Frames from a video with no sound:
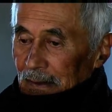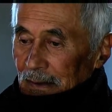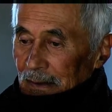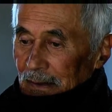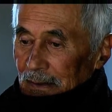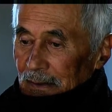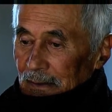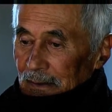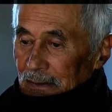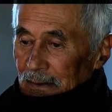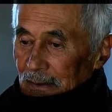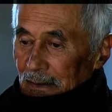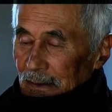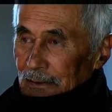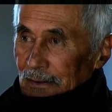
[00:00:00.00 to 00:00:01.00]
And
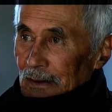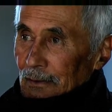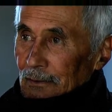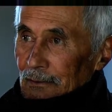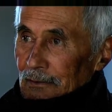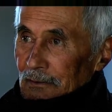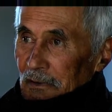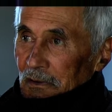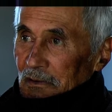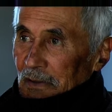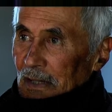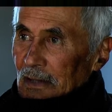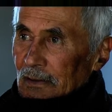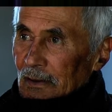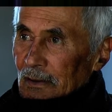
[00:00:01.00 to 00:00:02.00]

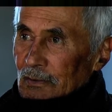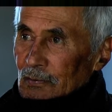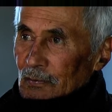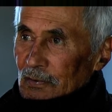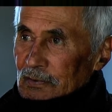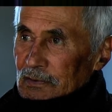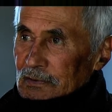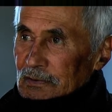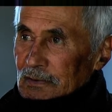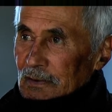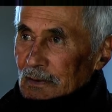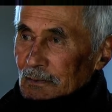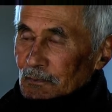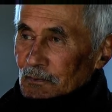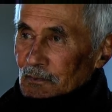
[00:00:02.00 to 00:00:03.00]
unknown to us,
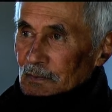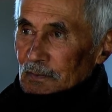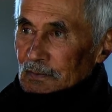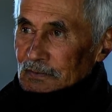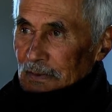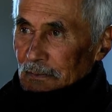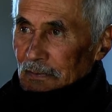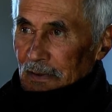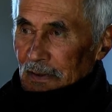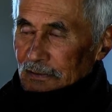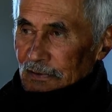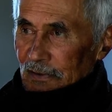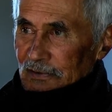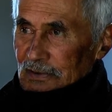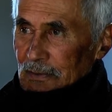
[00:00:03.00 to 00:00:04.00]
I
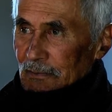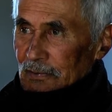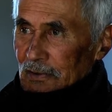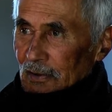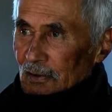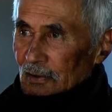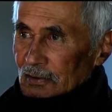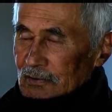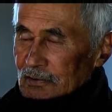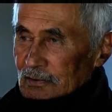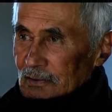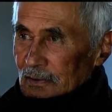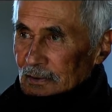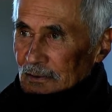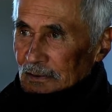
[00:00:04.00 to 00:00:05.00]
think some of the guys,
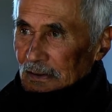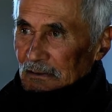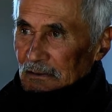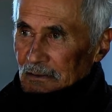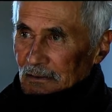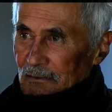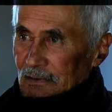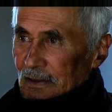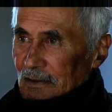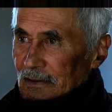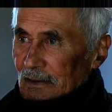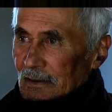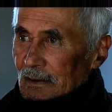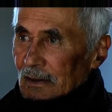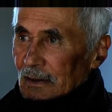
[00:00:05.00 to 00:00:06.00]

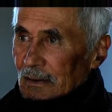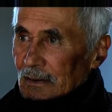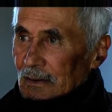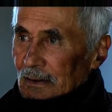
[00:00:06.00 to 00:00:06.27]
contacted,